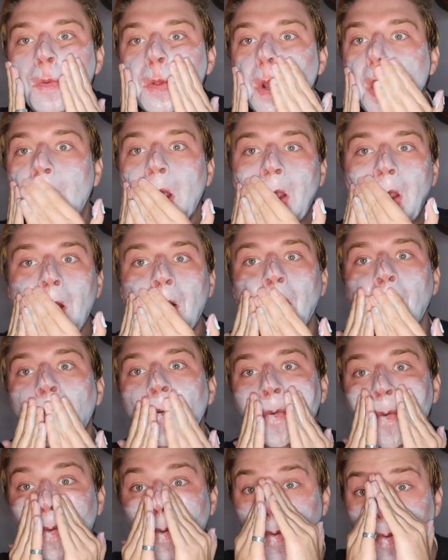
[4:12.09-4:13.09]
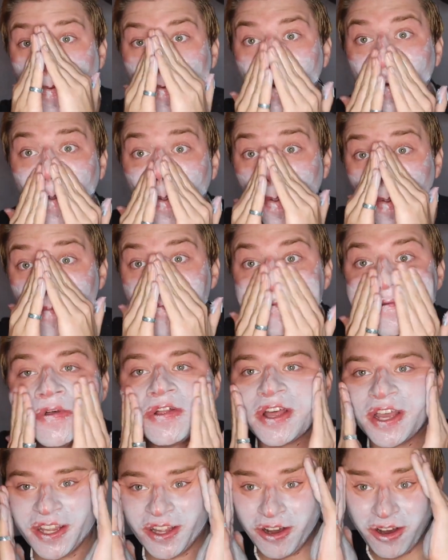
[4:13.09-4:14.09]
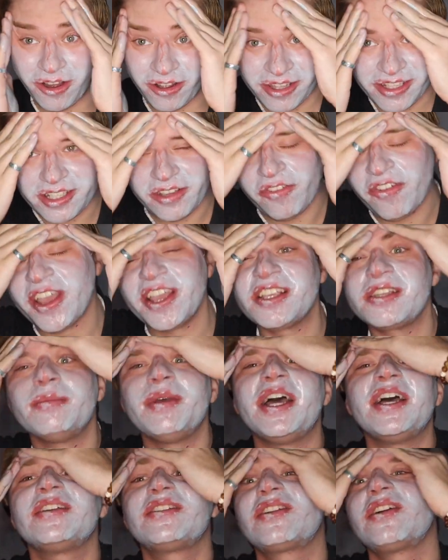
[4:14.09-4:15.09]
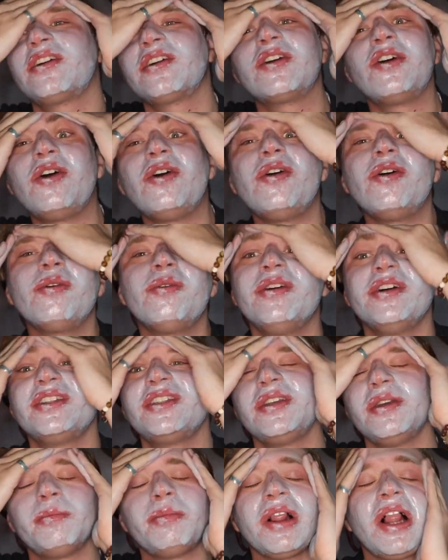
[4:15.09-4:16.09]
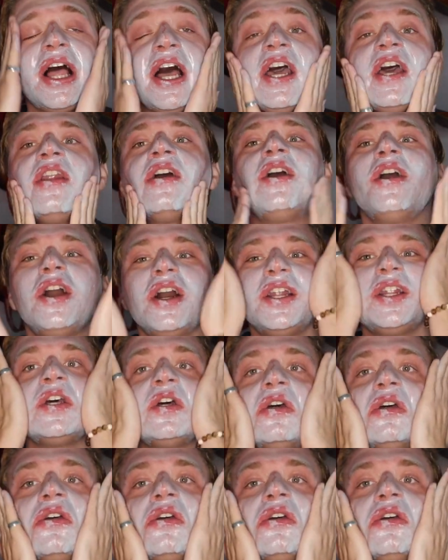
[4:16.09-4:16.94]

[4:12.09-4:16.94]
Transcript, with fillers: I feel like all these face masks are cold once you apply it on.